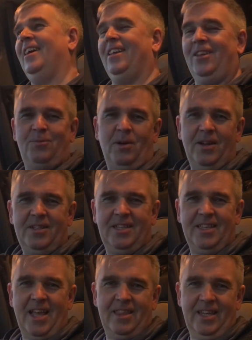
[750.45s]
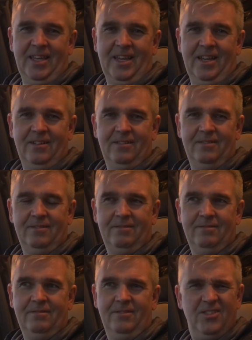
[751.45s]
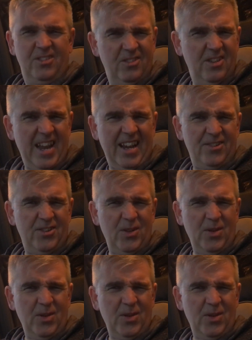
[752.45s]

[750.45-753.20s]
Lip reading: And you're probably sitting there thinking, extra